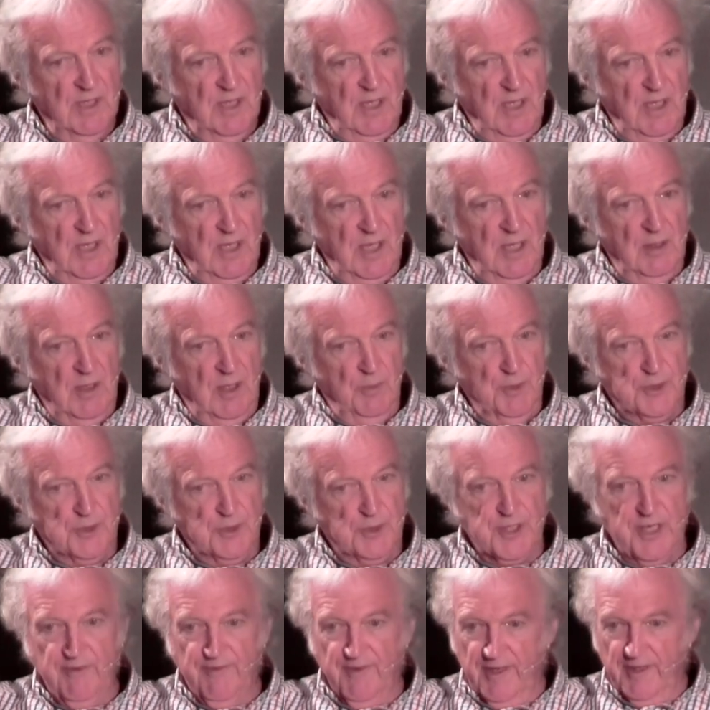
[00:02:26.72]
I would
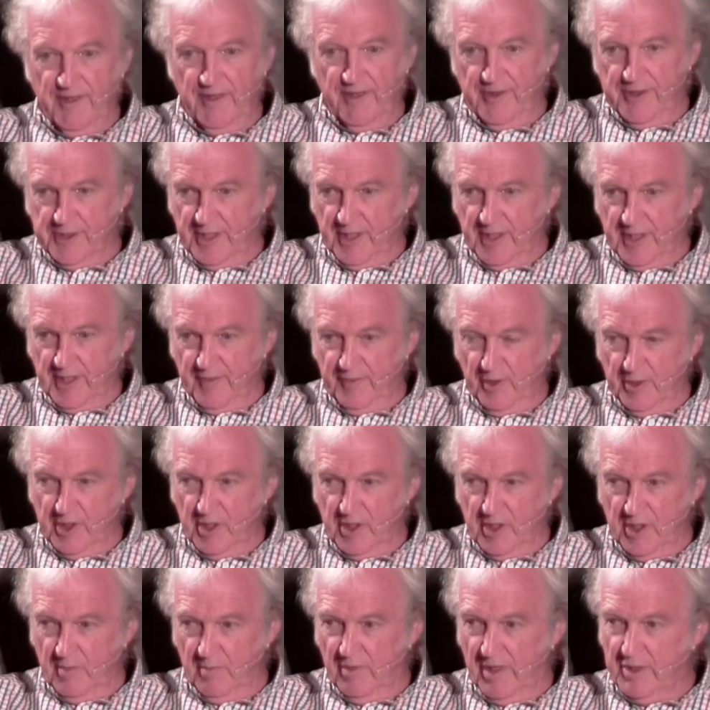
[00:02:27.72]
say, for the sake of
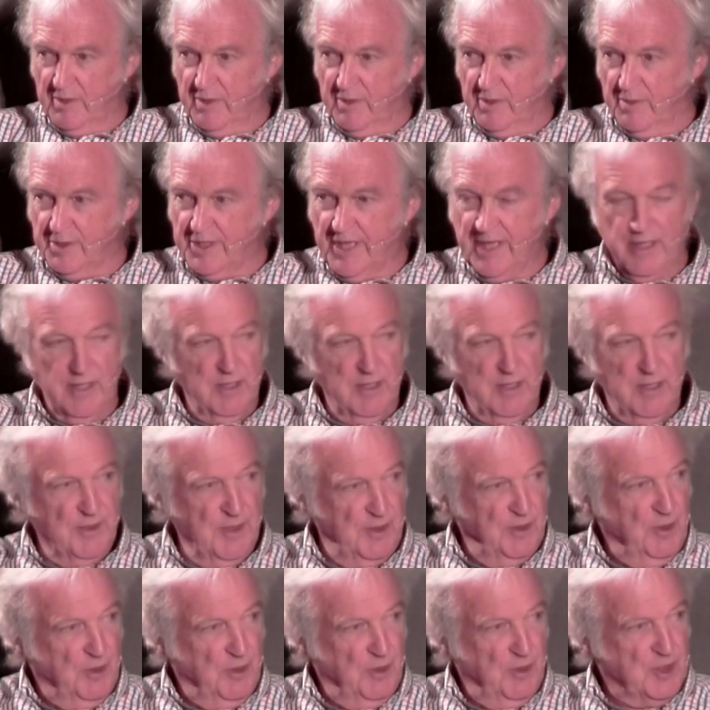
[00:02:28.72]
Nottingham graduates here,
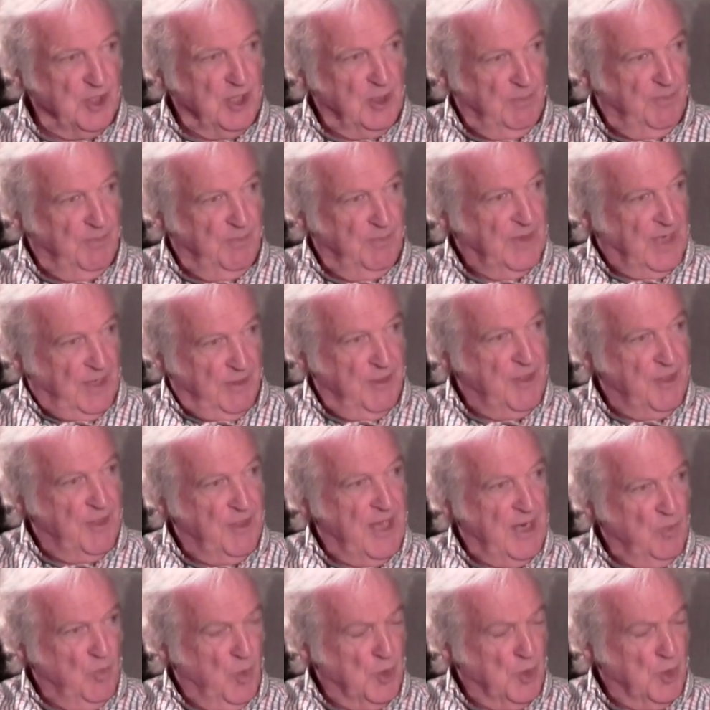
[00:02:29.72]
that Nottingham
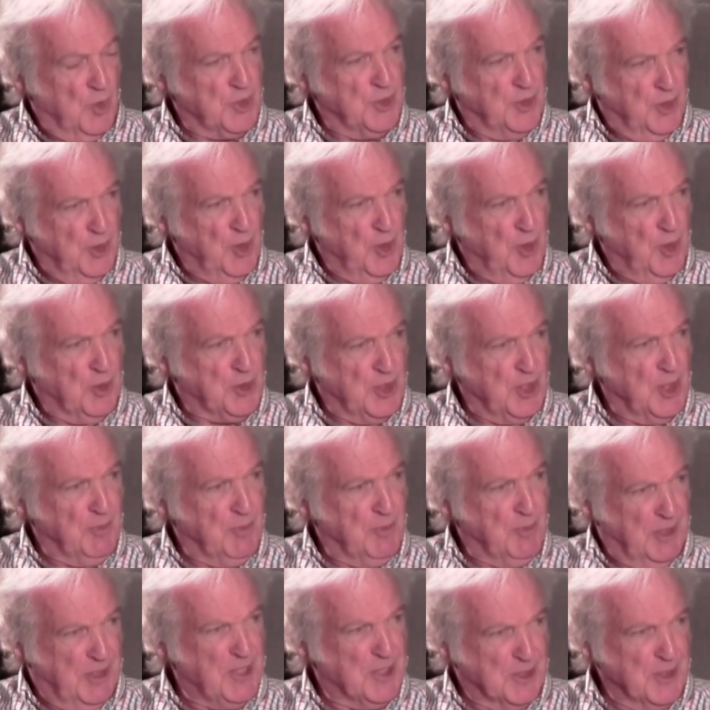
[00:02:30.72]
then wasn't the Nottingham
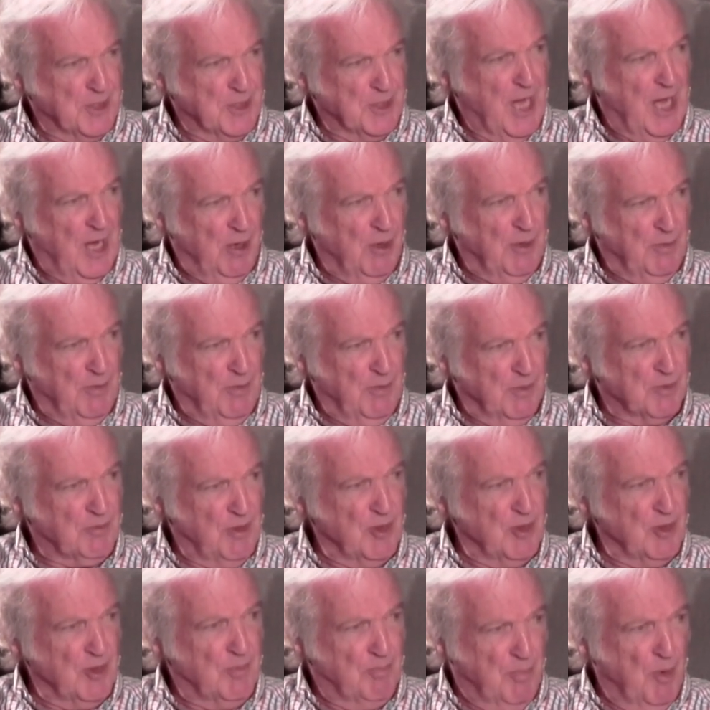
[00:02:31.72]
it is now. It was
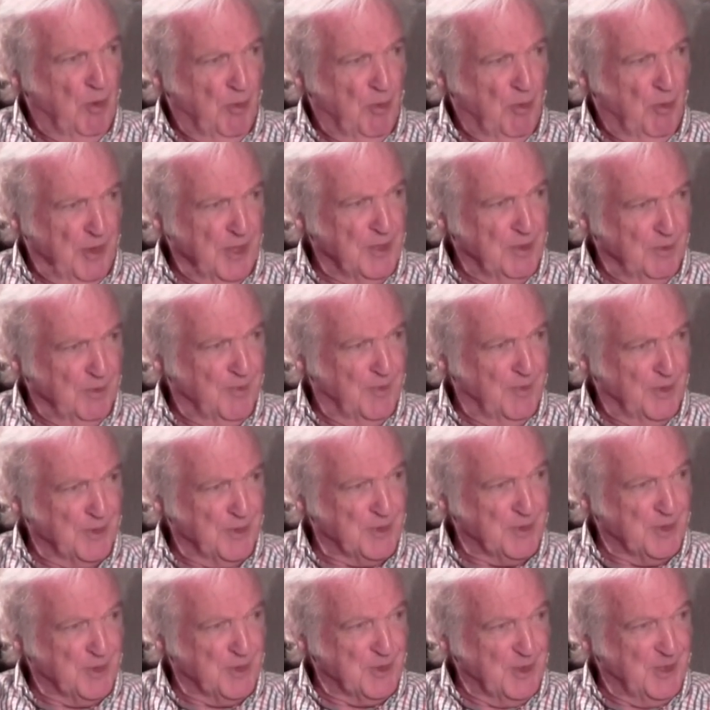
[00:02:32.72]
rather boring
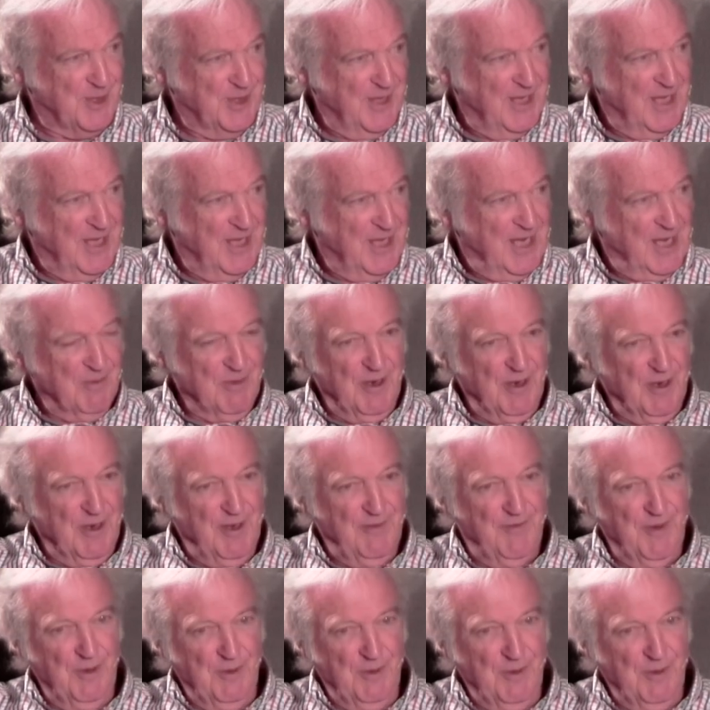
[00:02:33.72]
university, where I
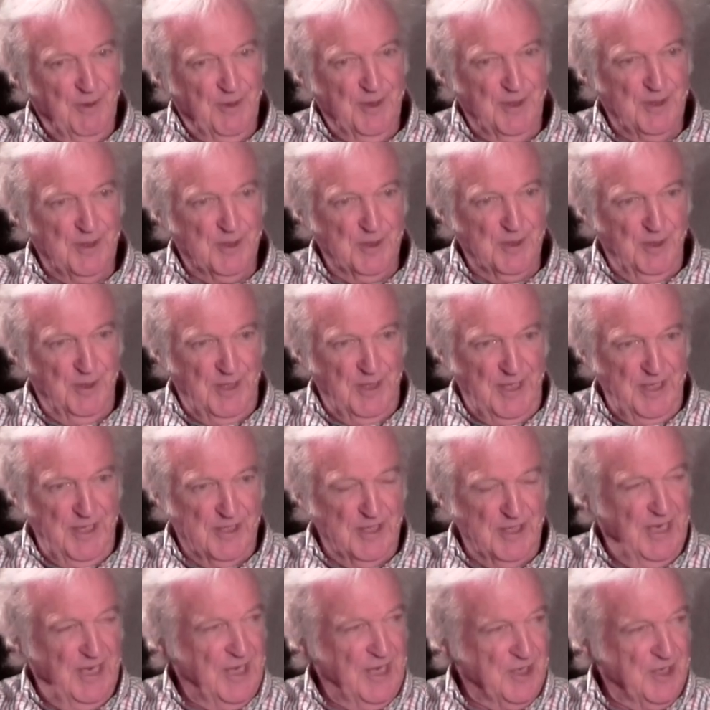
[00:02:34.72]
felt that
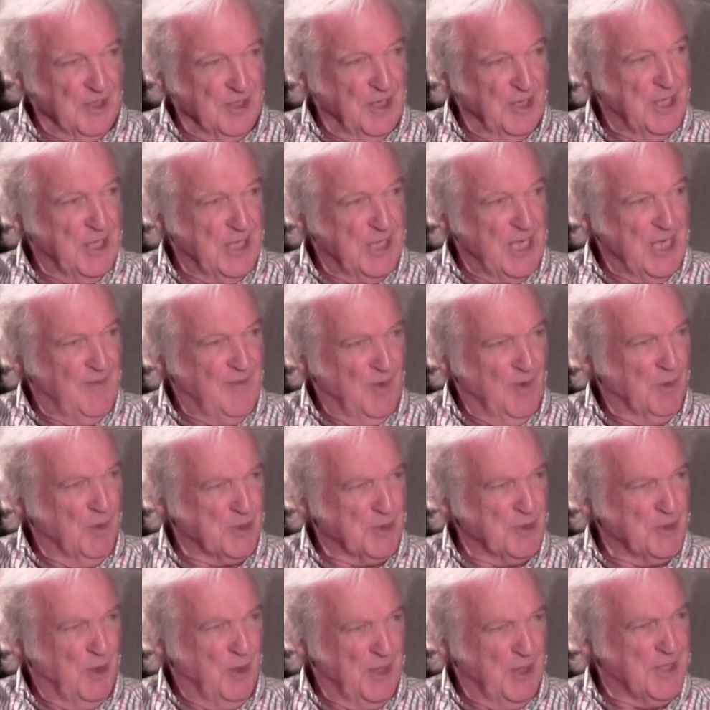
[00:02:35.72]
intellectual endeavour was
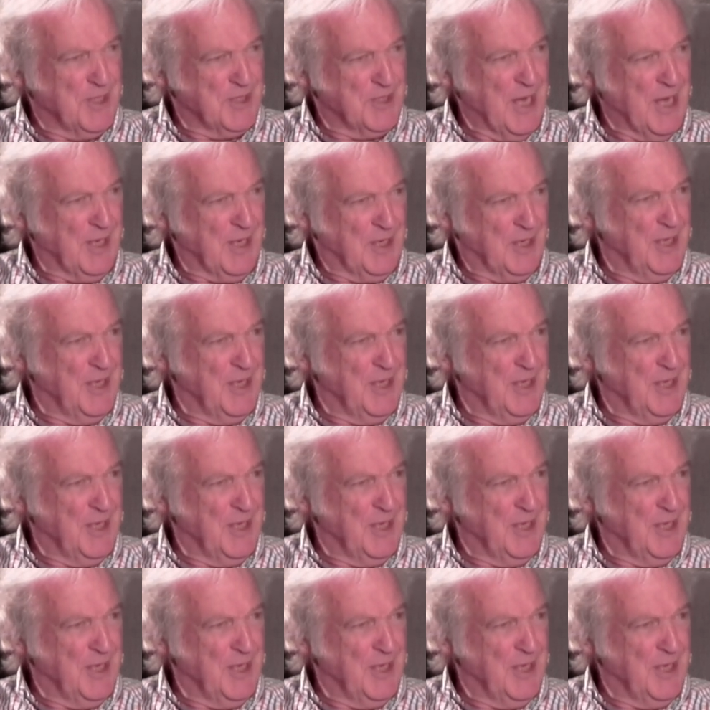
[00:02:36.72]
not exactly